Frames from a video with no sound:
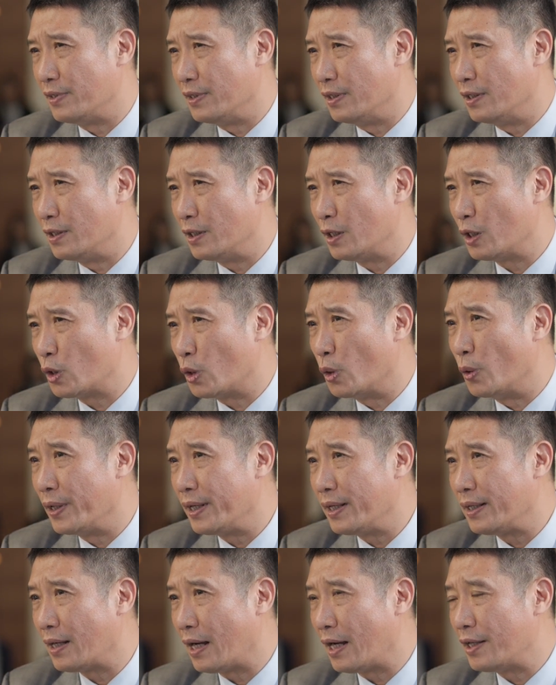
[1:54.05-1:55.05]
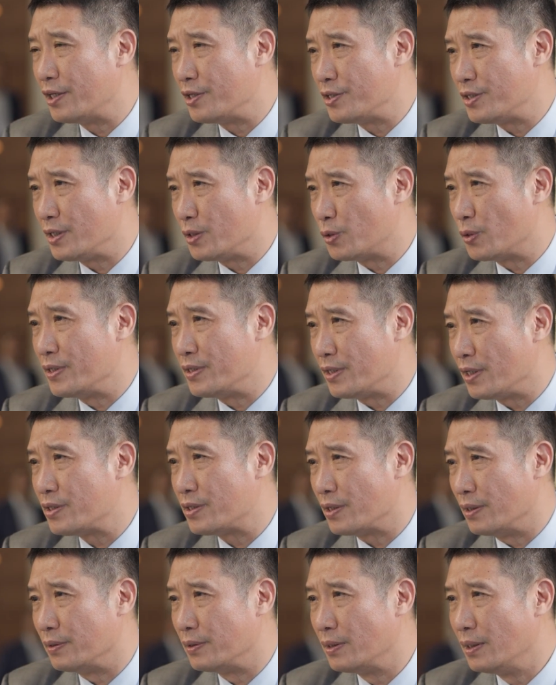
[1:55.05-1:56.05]
the green energy
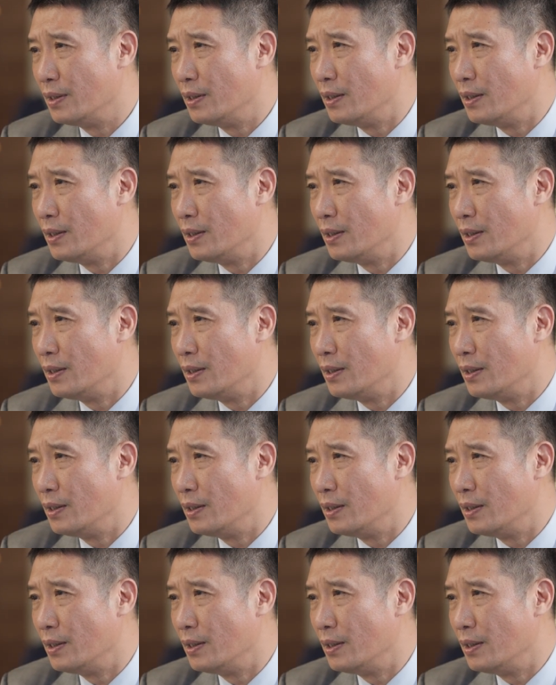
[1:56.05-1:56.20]
transition